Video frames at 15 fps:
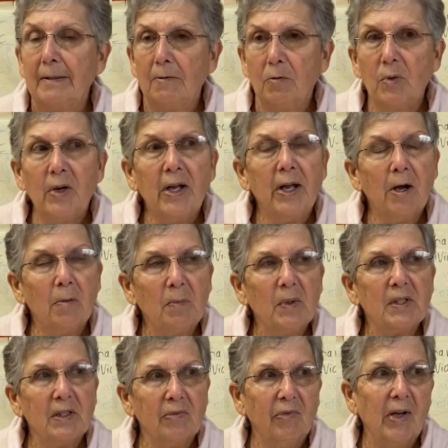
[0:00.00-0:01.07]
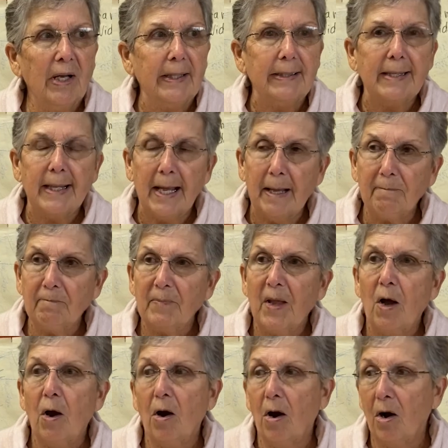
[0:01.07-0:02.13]
will help us find that
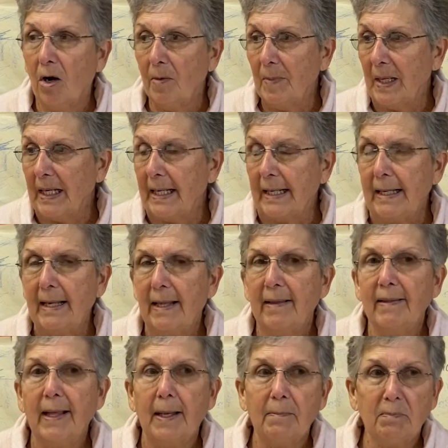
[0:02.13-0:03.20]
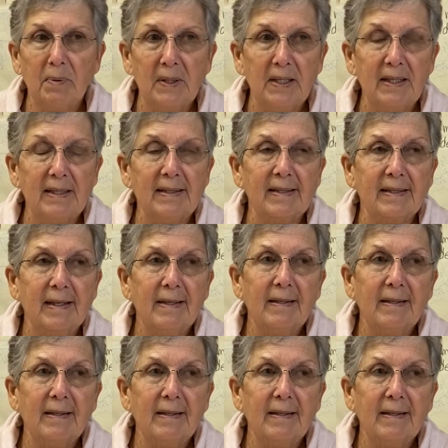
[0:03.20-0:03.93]
harmony, that peace,